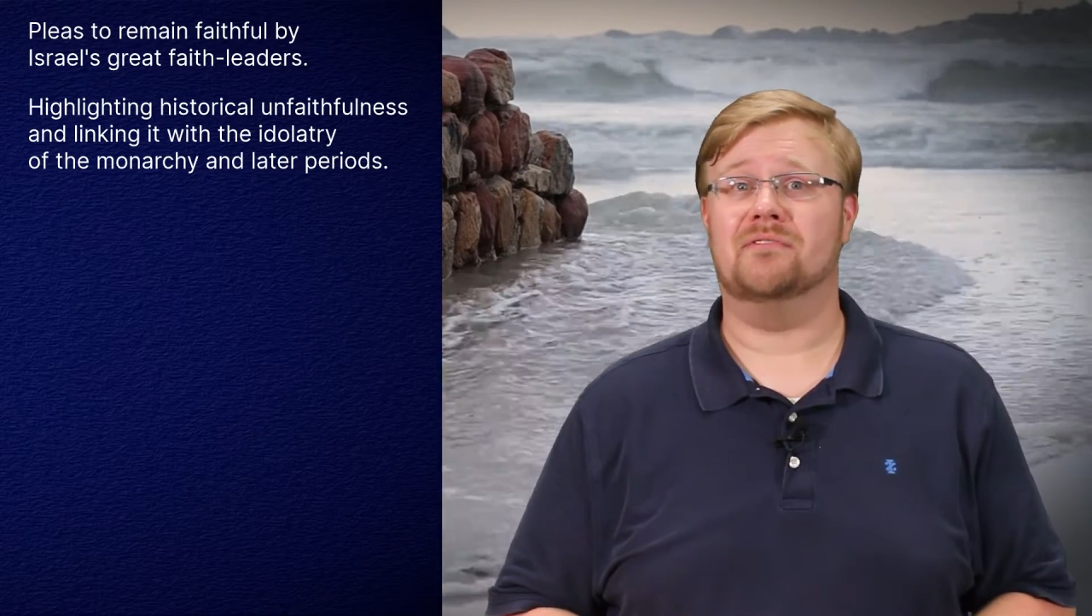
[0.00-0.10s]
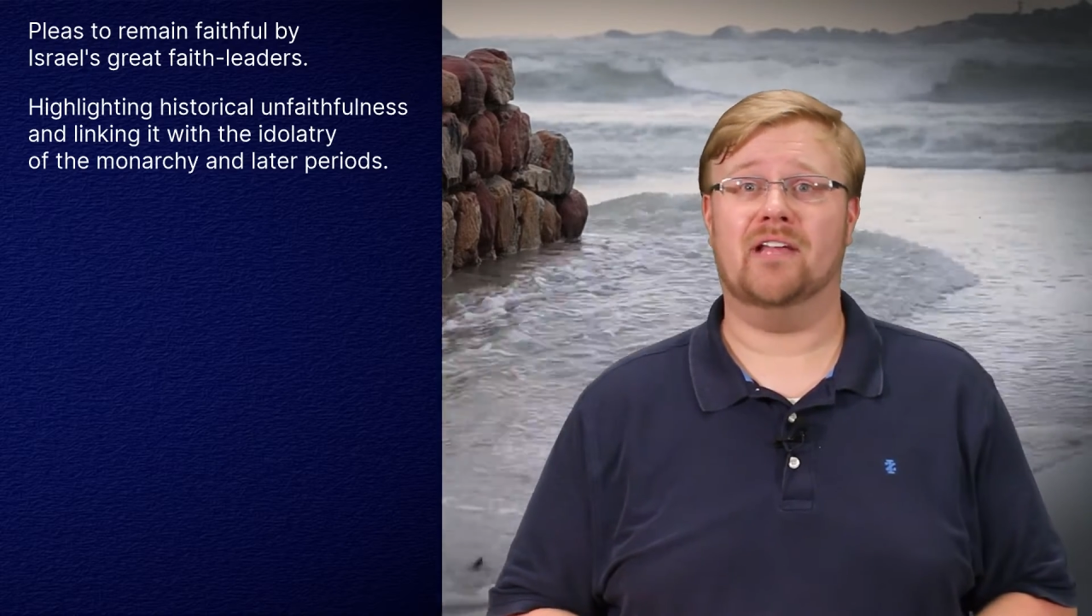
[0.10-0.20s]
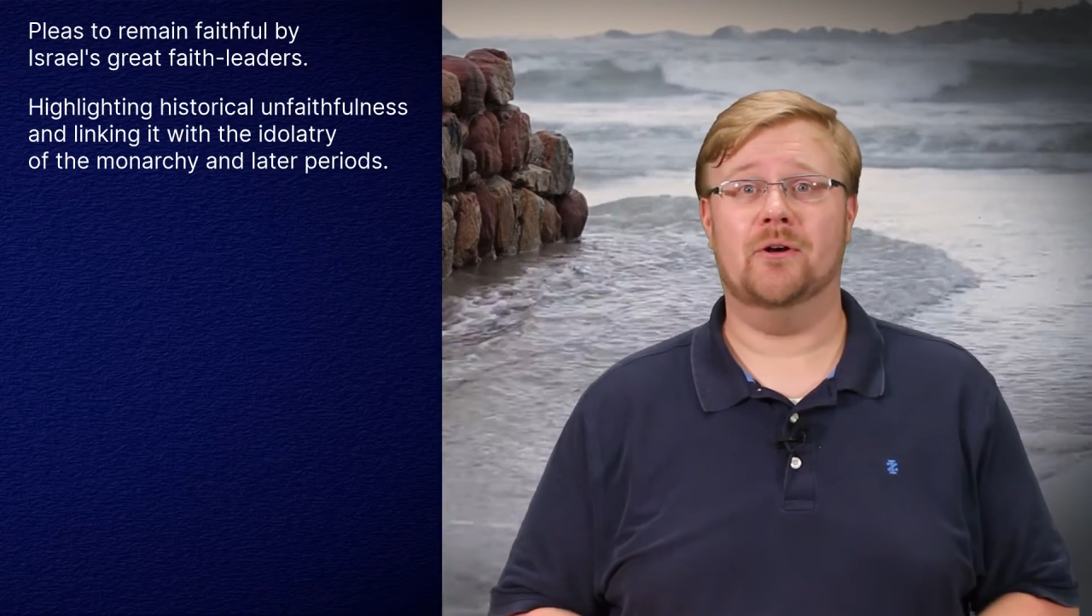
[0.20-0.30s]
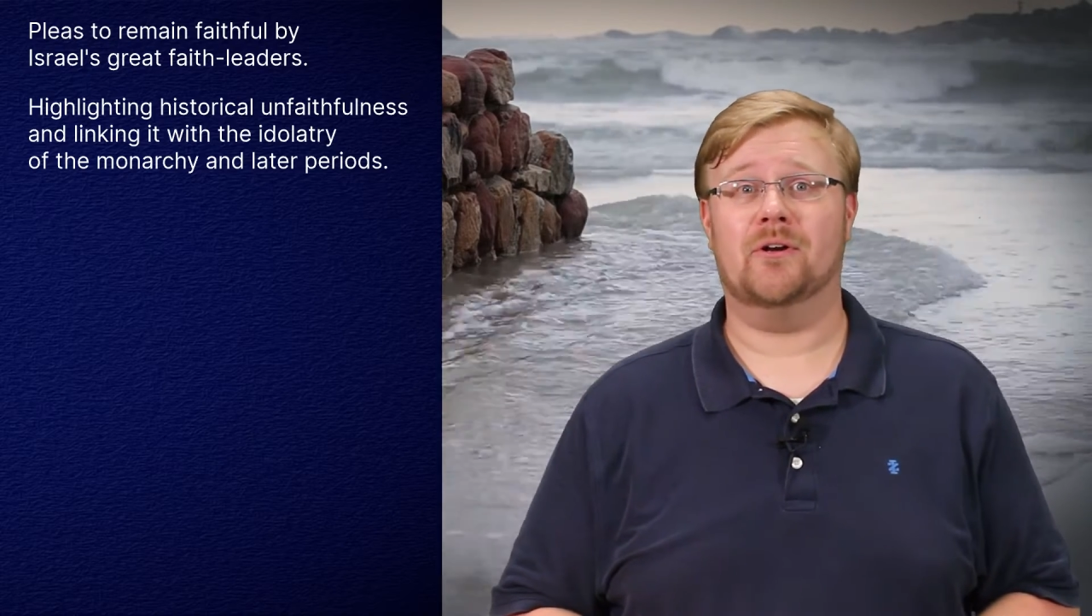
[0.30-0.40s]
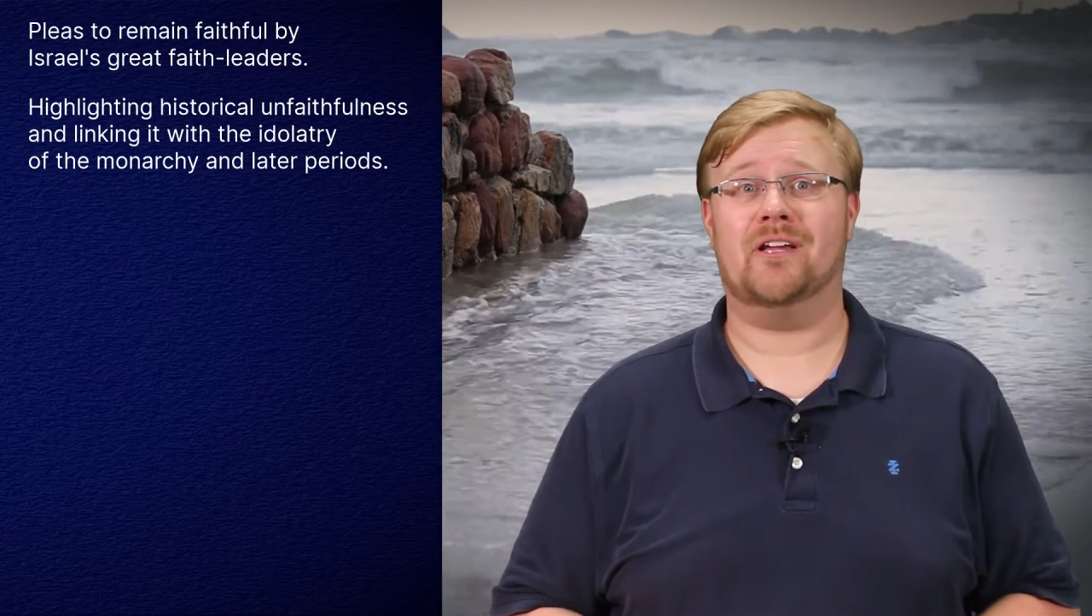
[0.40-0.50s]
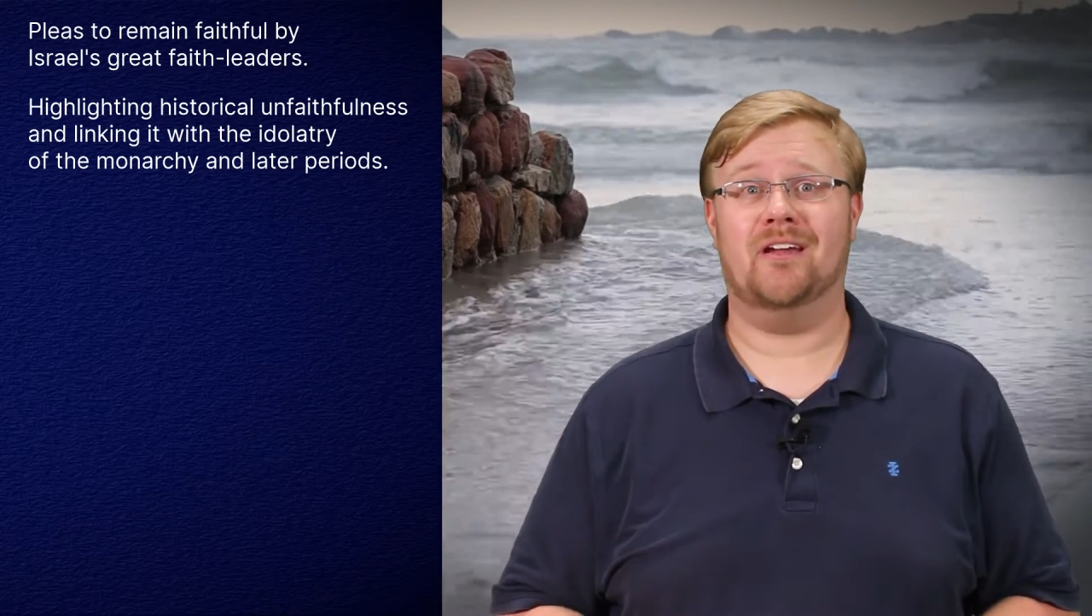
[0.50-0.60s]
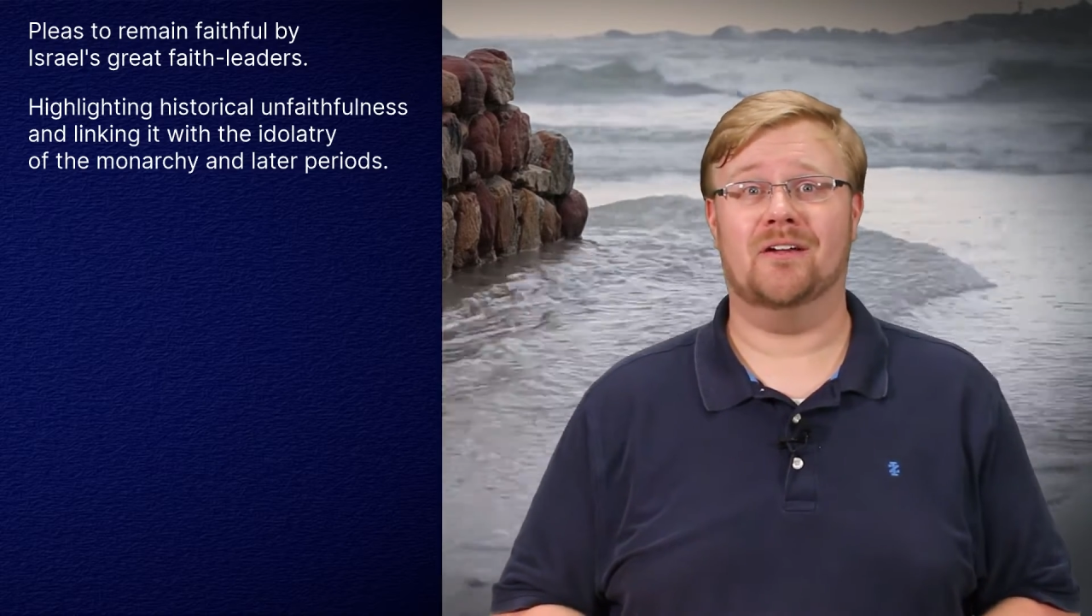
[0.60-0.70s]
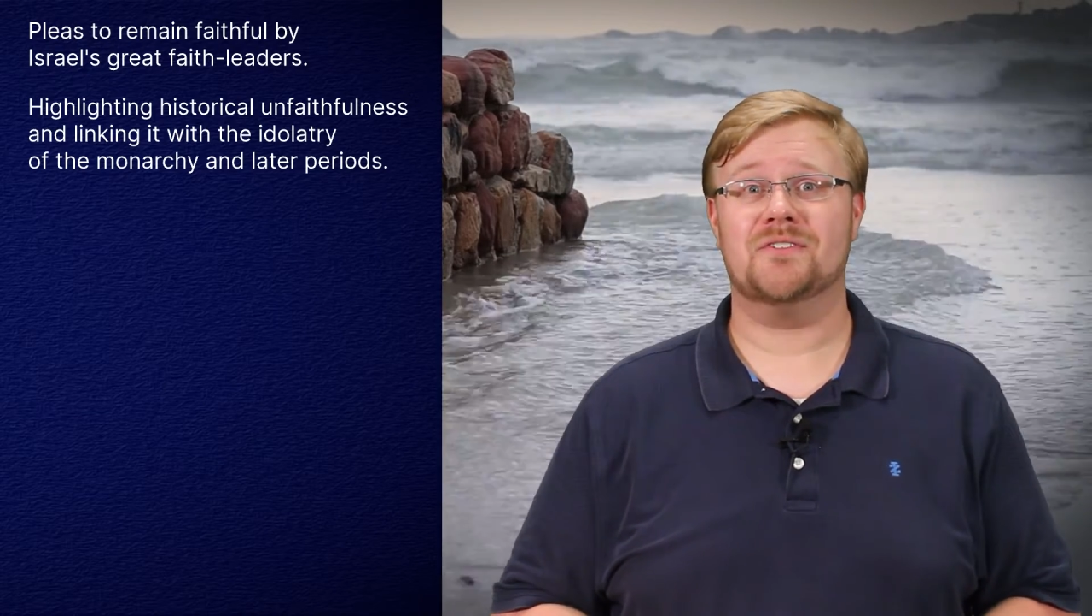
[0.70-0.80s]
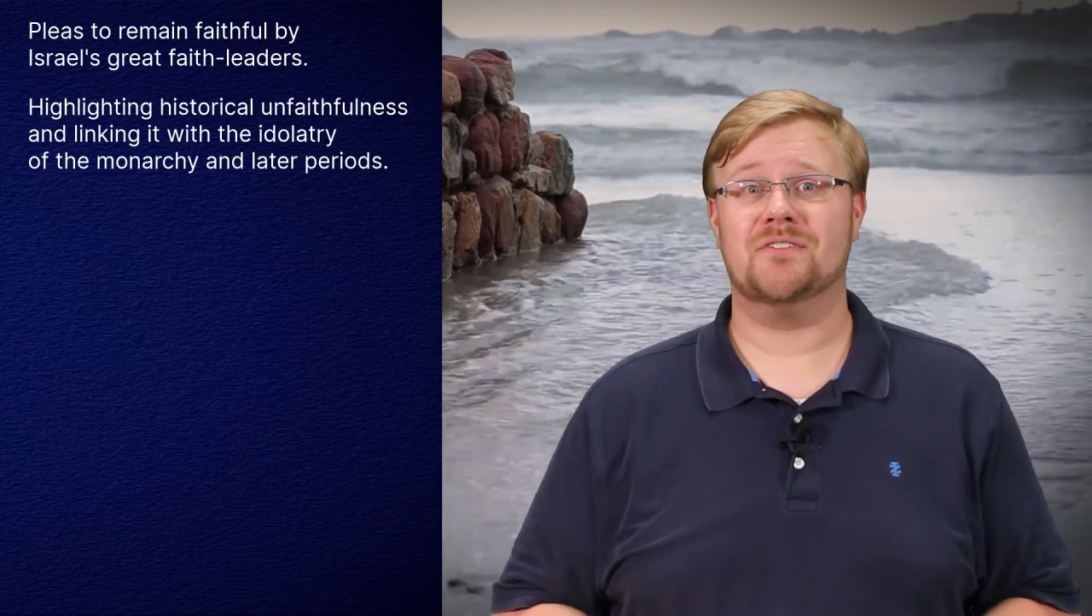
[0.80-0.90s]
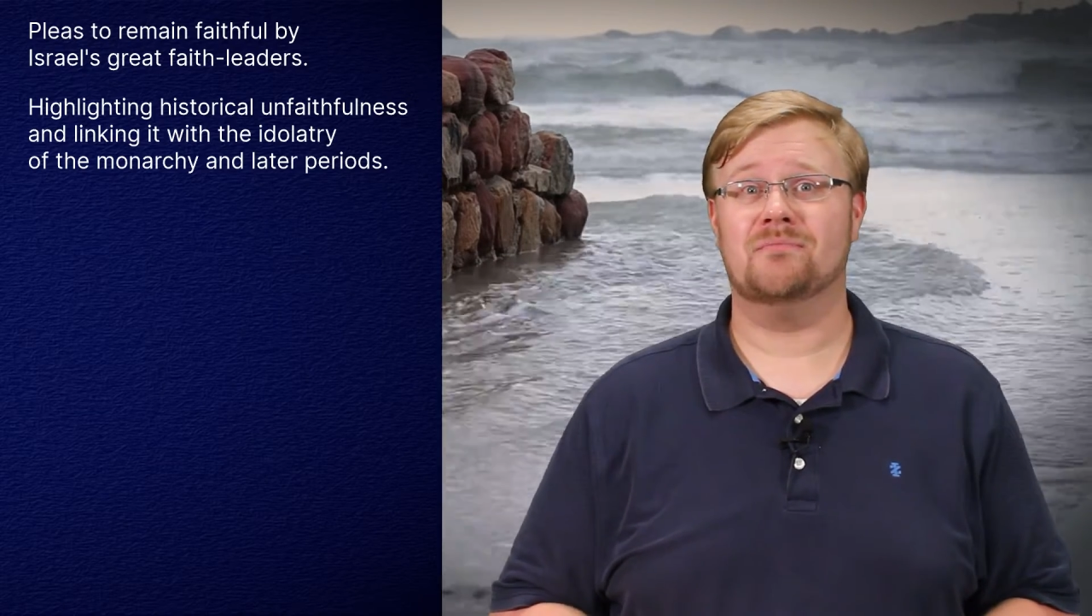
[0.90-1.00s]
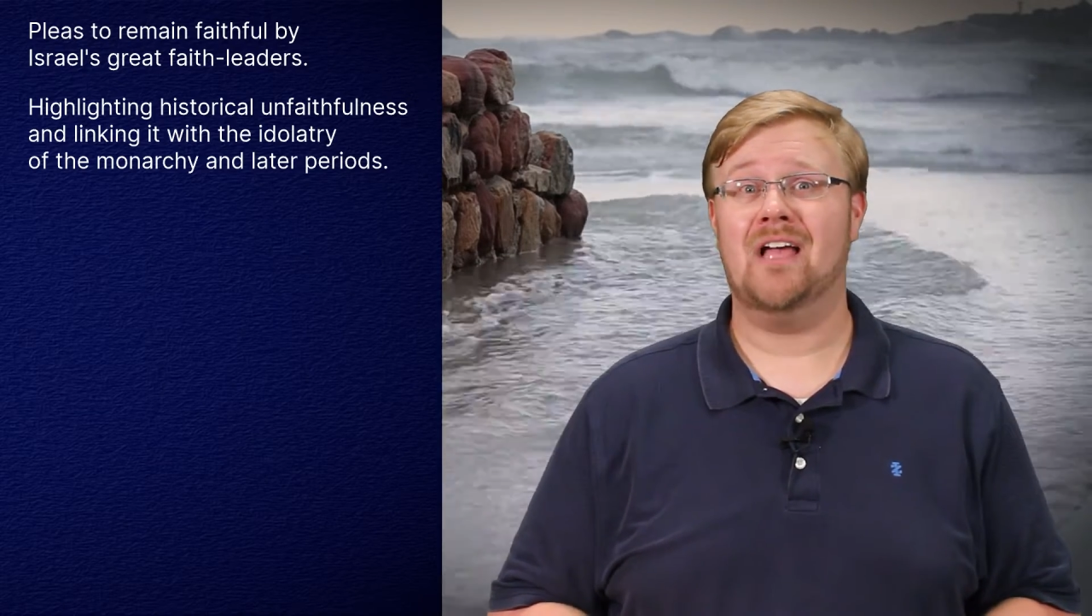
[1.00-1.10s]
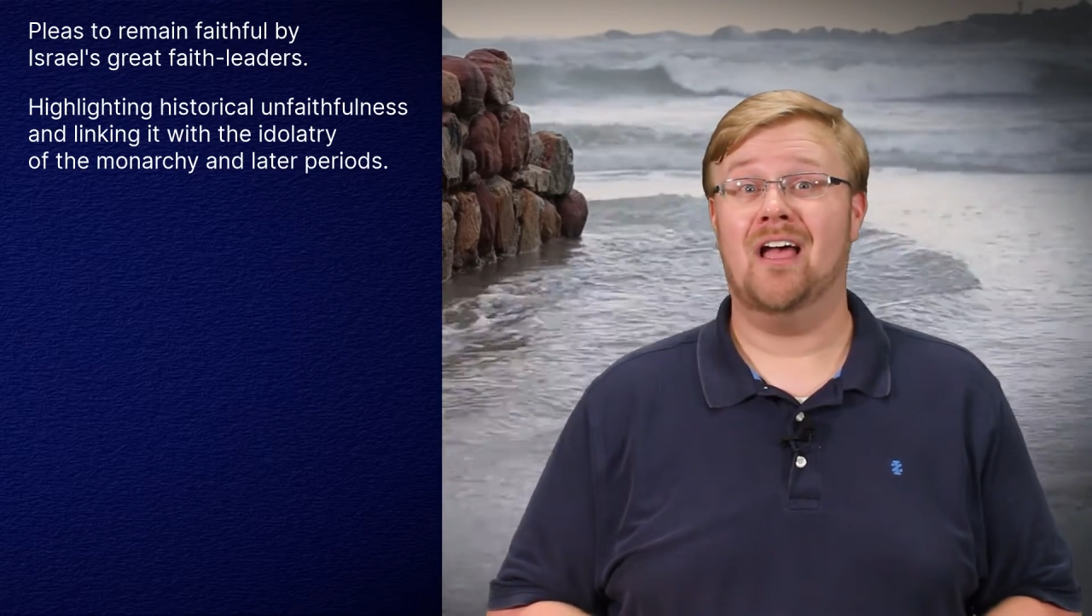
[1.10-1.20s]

of later kings.